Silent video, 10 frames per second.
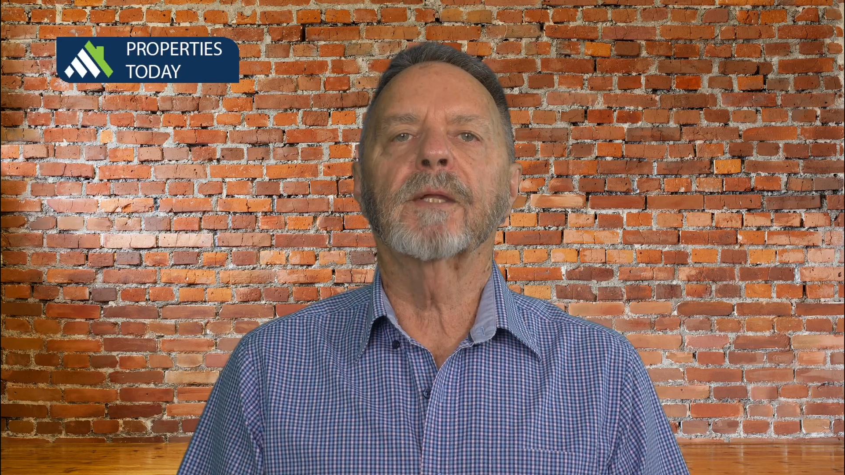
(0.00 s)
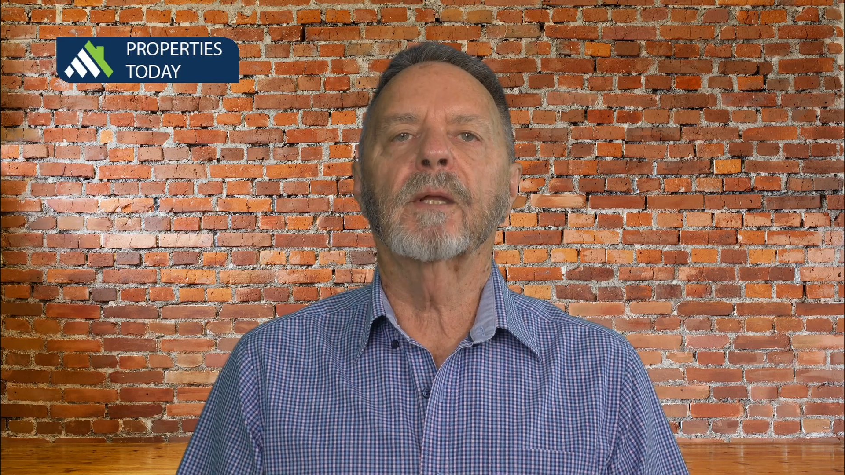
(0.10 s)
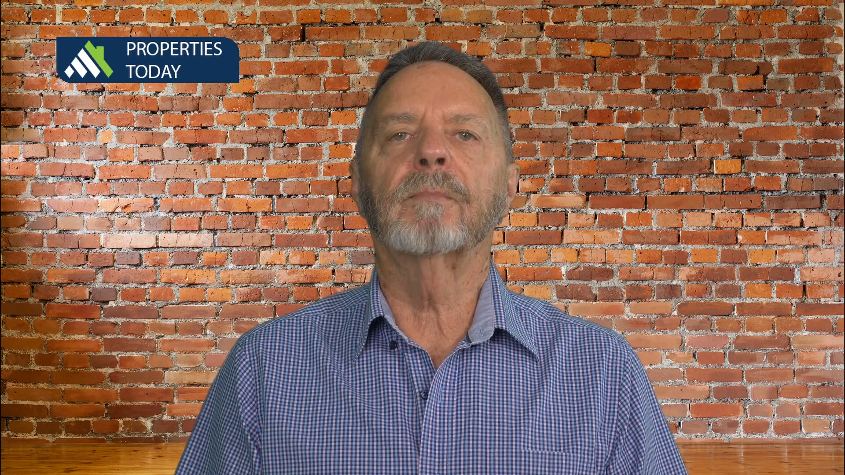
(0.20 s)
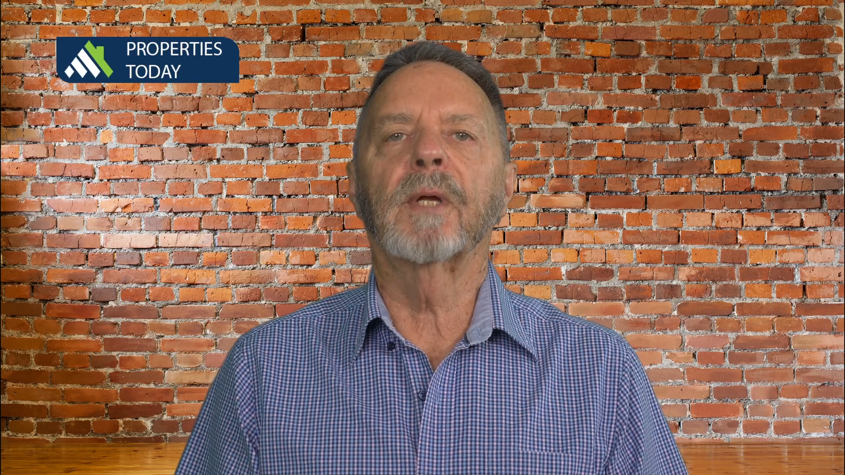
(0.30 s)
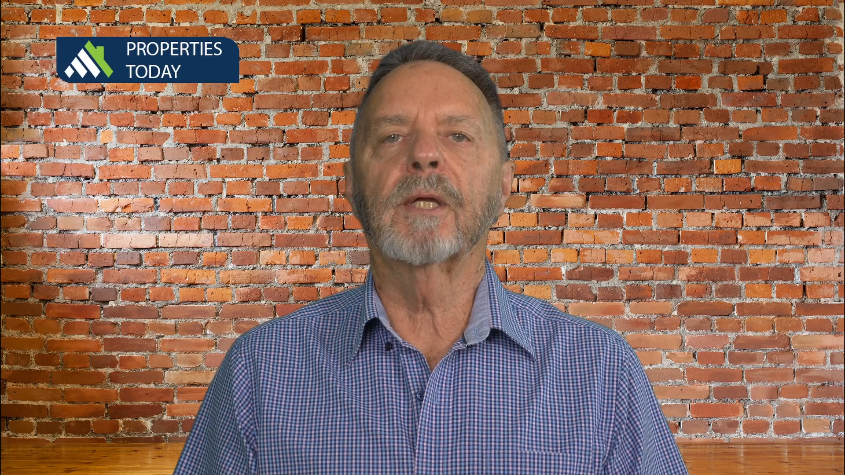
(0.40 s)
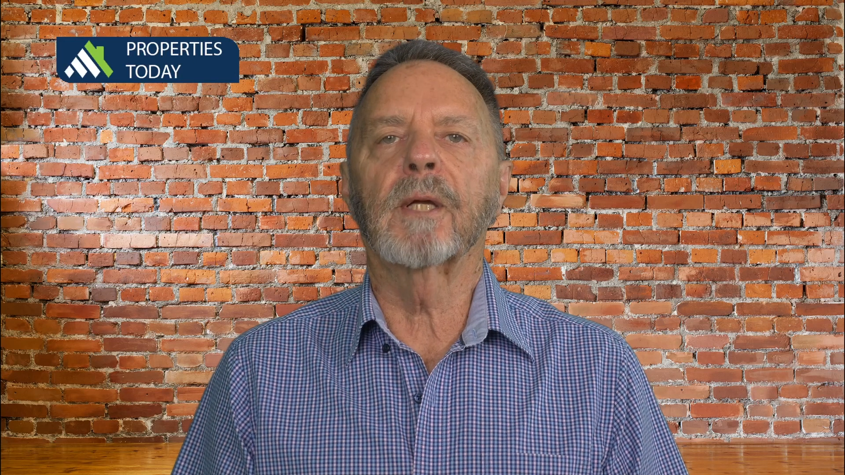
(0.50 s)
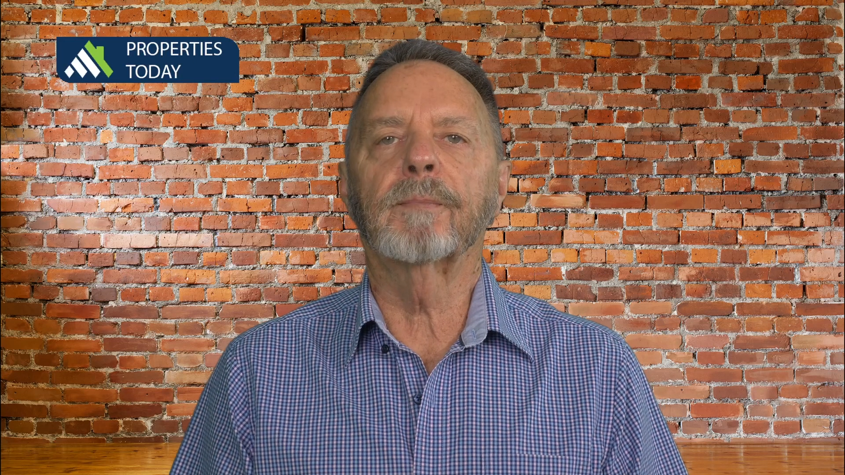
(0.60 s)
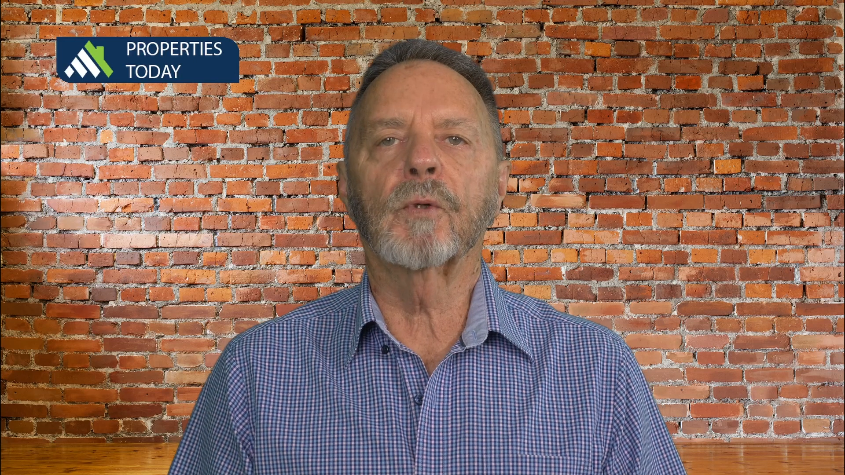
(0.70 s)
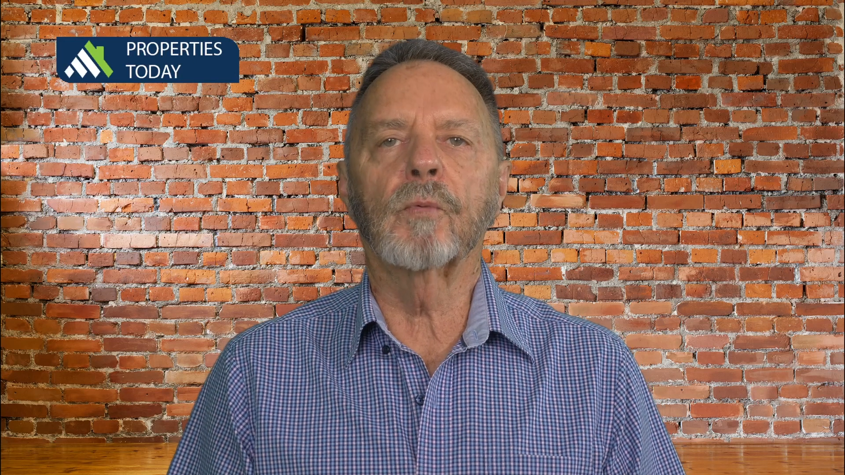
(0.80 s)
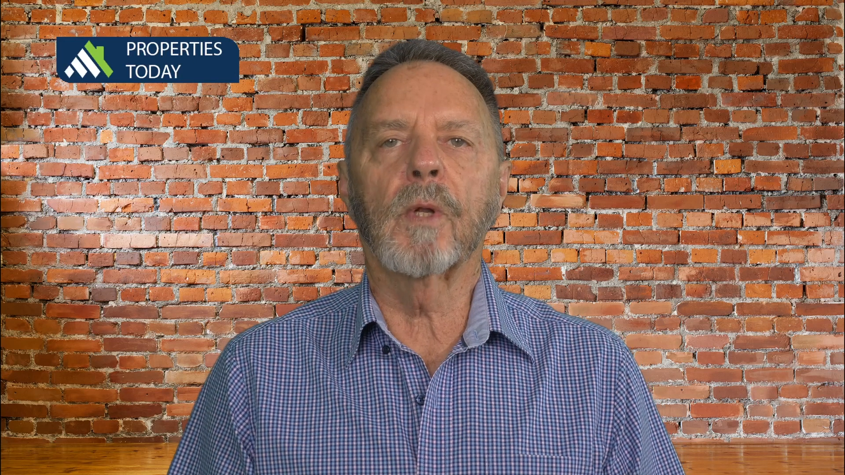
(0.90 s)
that make
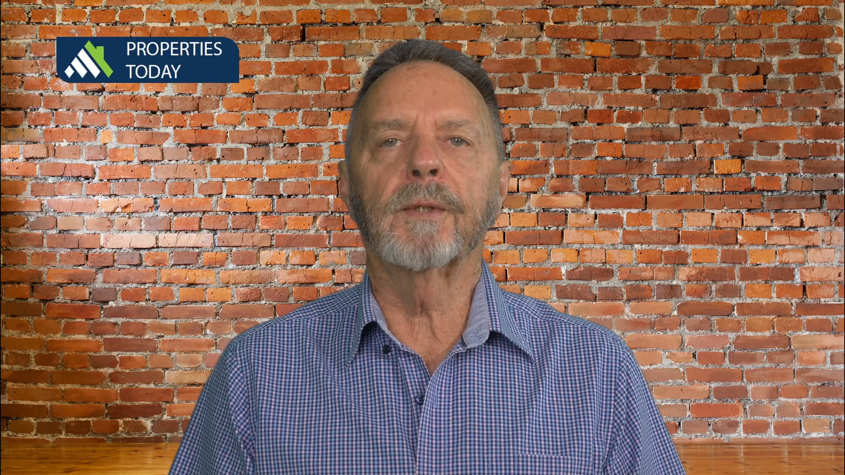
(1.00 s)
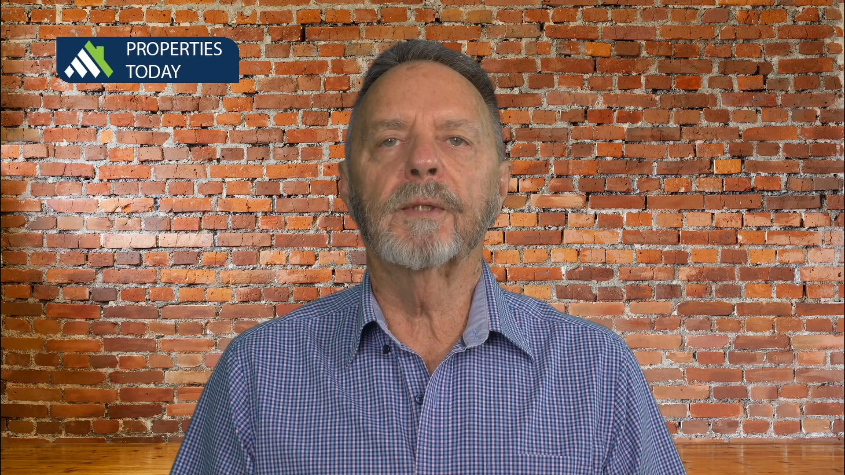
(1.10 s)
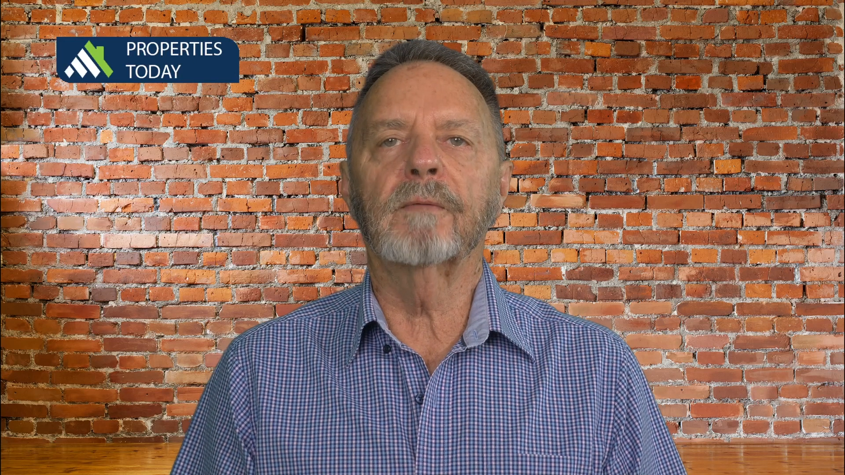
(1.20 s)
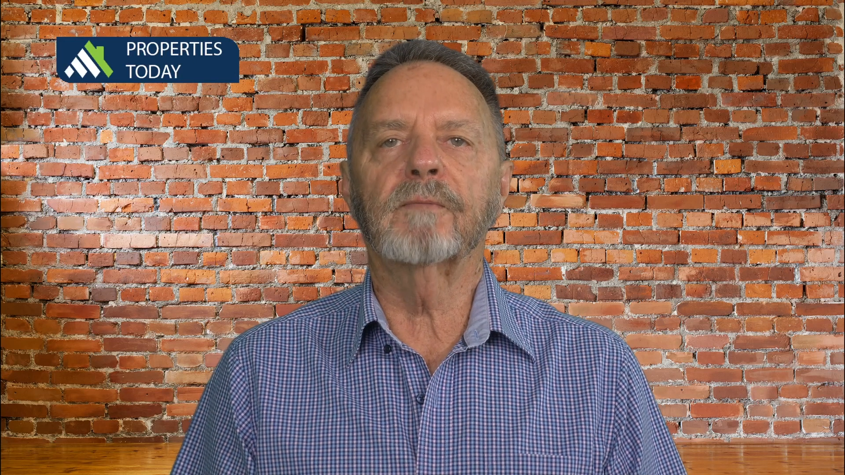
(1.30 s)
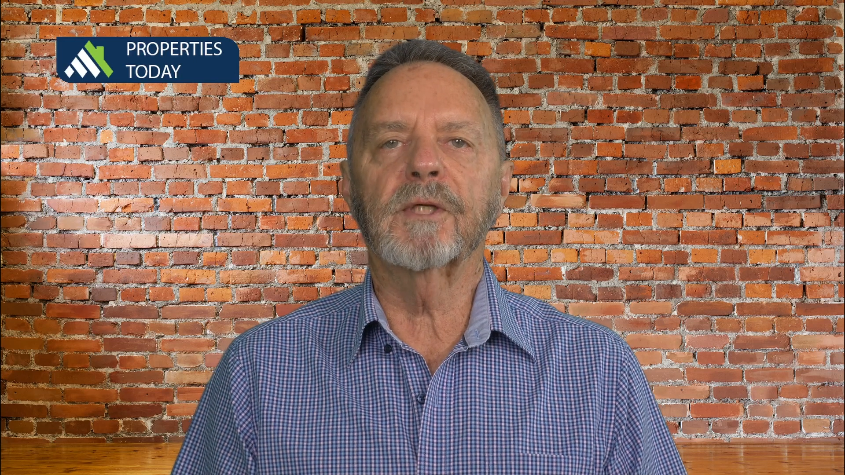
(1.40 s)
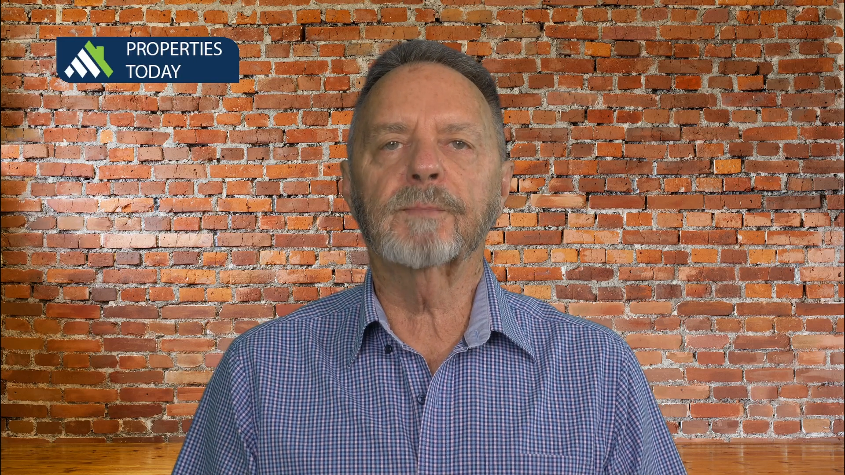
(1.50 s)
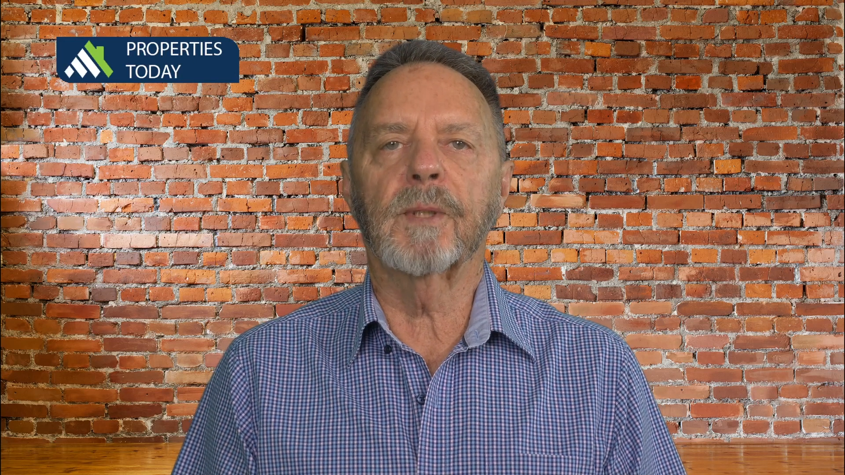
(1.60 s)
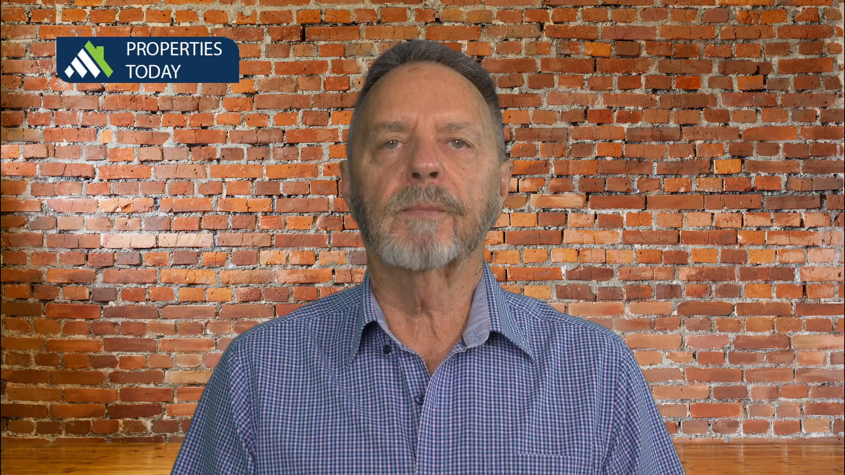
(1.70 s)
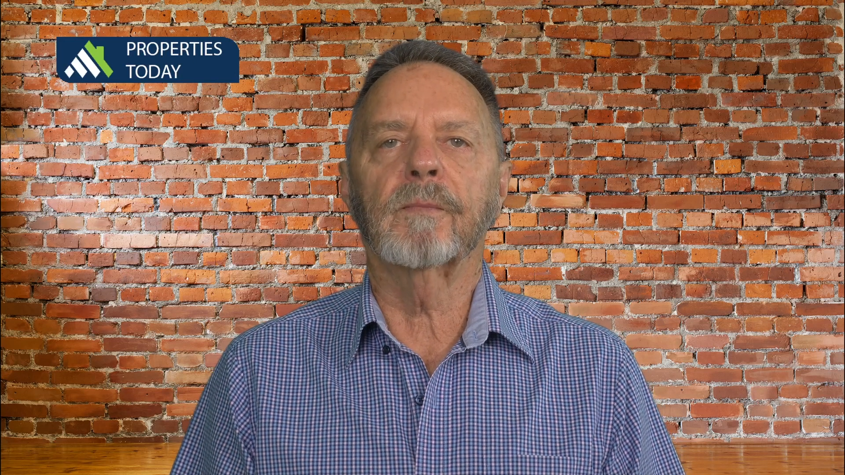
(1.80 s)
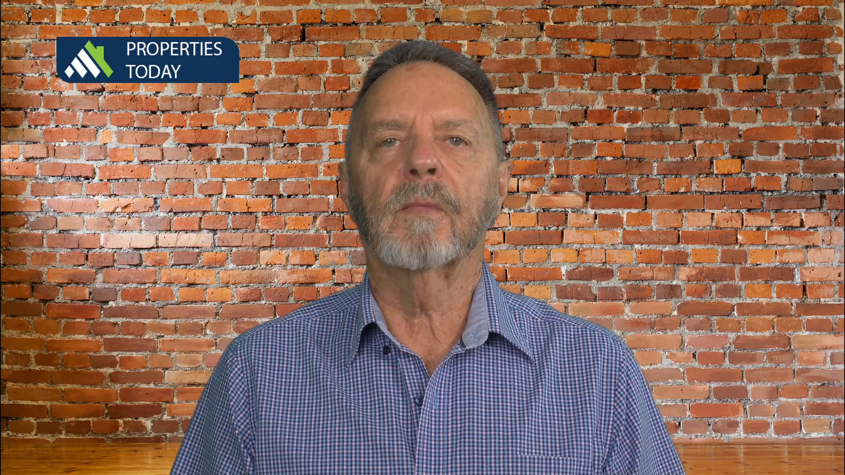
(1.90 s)
up a quality
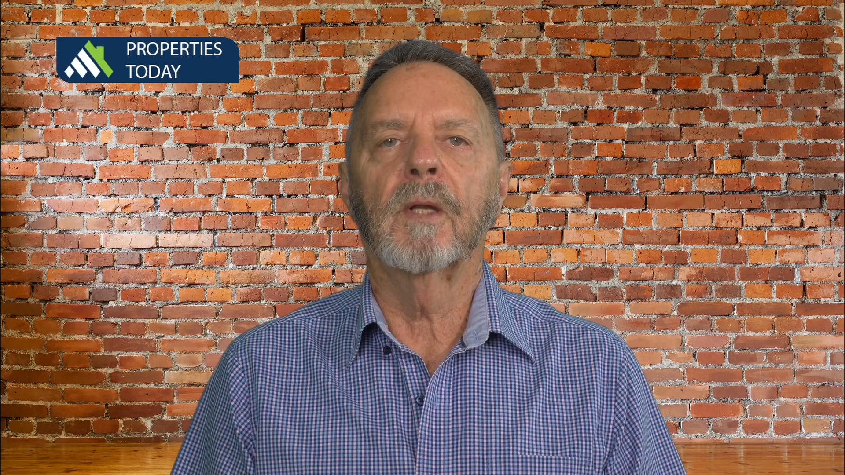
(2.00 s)
investment.